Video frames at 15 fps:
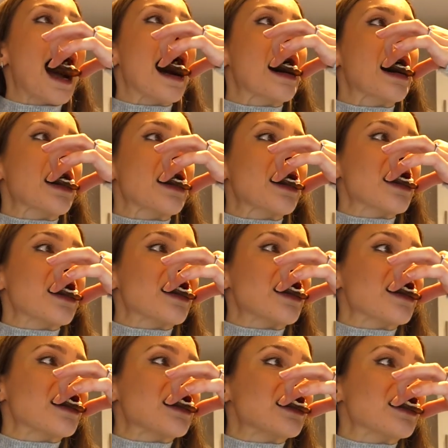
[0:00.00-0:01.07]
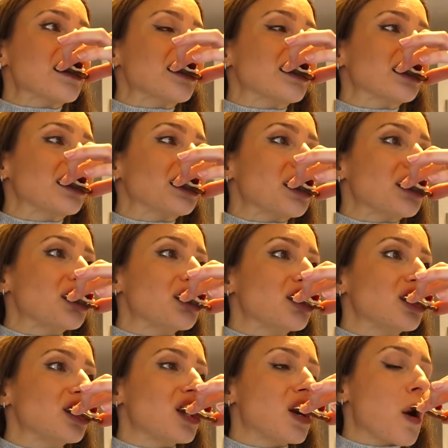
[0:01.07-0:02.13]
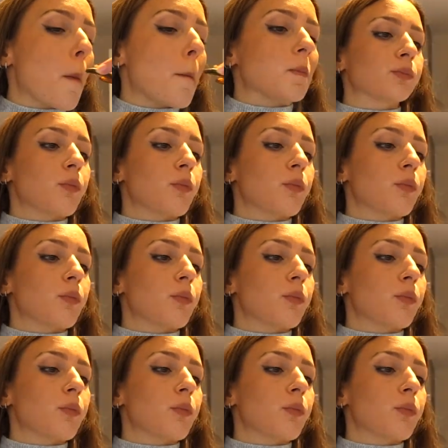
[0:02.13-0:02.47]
Nobody speaks.